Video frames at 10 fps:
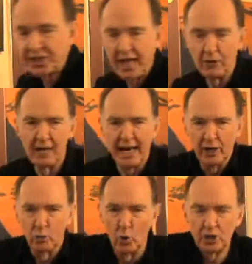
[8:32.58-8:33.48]
is how
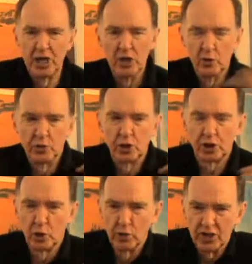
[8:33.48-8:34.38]
lion walks. Use your
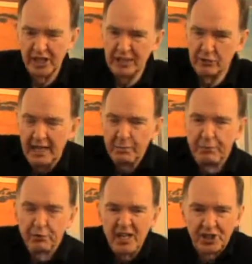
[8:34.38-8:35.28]
shoulders and really
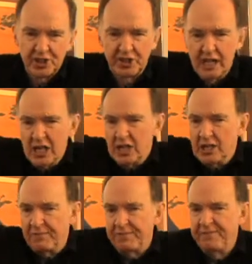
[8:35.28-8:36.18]
press your
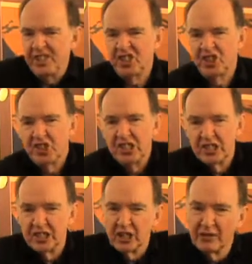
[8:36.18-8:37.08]
fists into
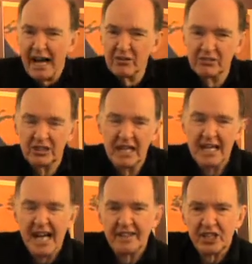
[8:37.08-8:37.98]
the ground.
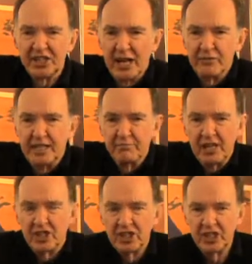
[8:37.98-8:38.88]
And the sound he
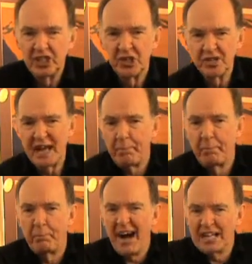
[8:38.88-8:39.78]
makes is this.
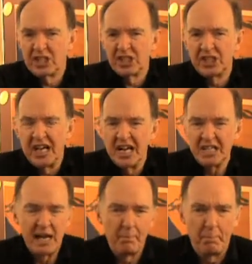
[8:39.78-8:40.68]
Rapata,
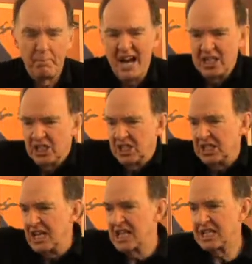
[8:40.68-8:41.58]

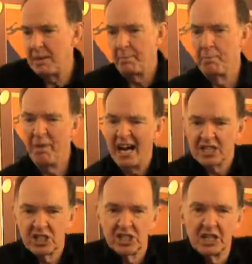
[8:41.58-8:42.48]
rapata,
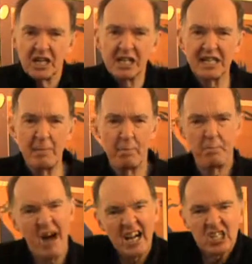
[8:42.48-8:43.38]
rapata,
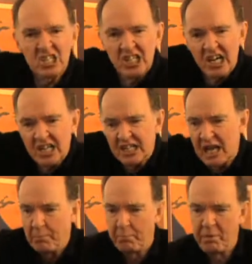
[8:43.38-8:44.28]
rapata,
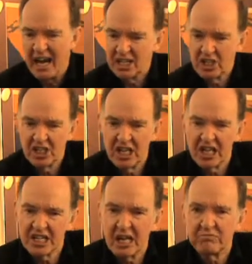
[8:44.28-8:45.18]

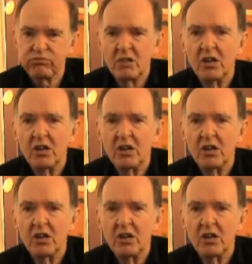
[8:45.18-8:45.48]
rapata, rap.